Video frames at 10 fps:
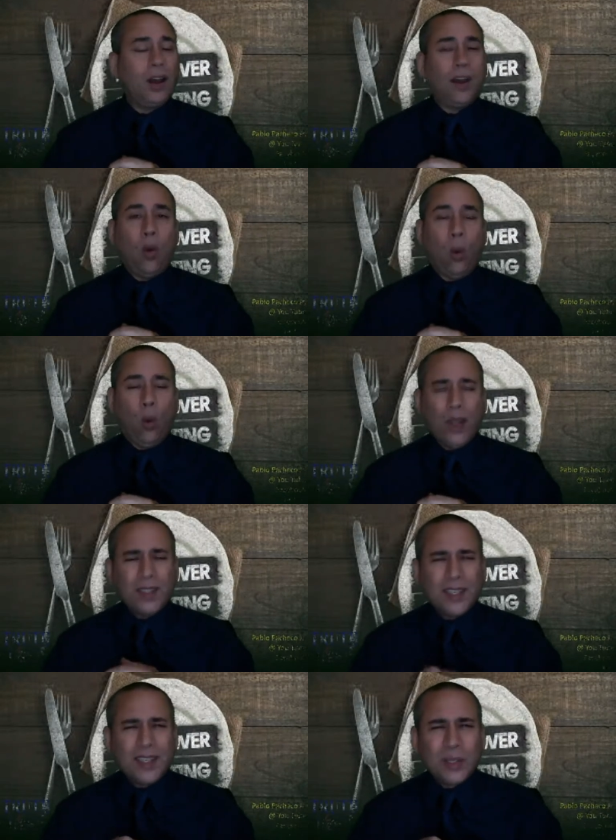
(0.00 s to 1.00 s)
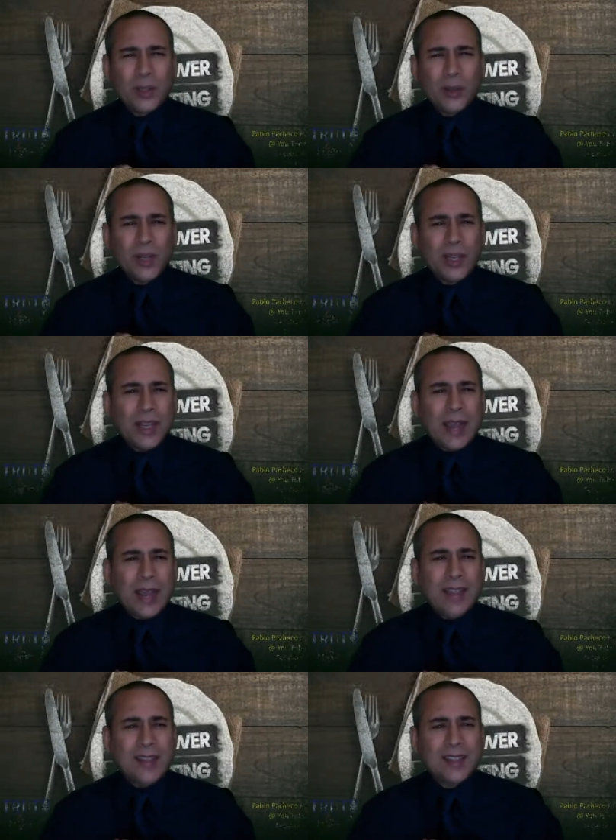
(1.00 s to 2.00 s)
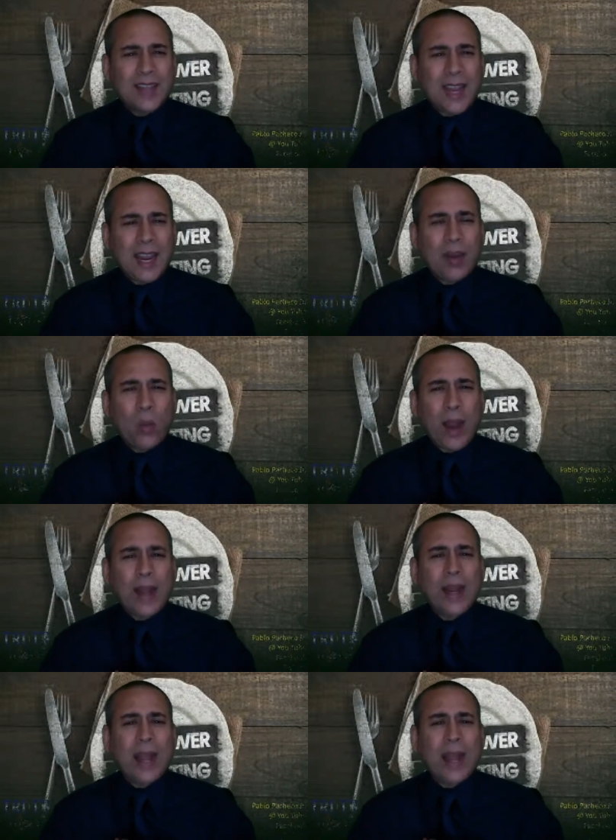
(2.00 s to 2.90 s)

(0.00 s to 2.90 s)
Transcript: What did he do? This king went